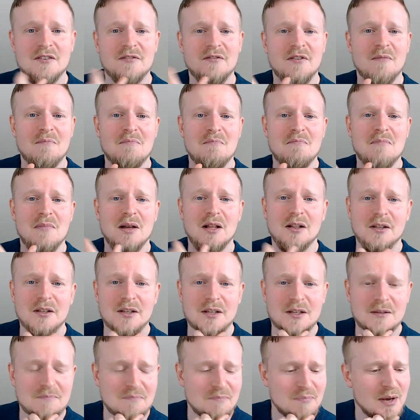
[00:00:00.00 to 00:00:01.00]
of a
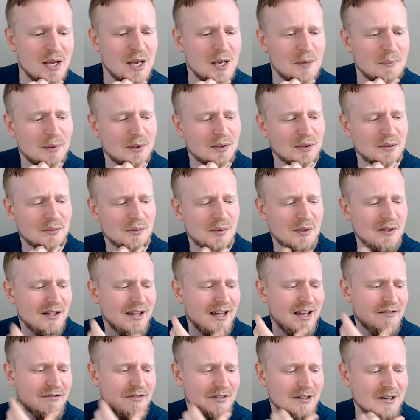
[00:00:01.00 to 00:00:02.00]
million people will
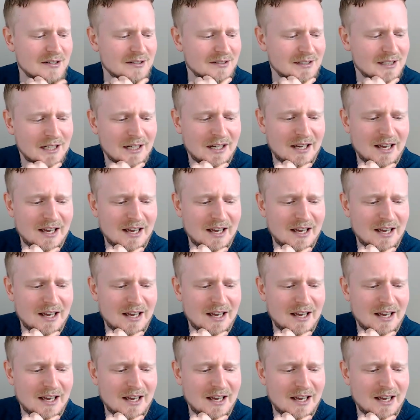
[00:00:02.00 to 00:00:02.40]
ever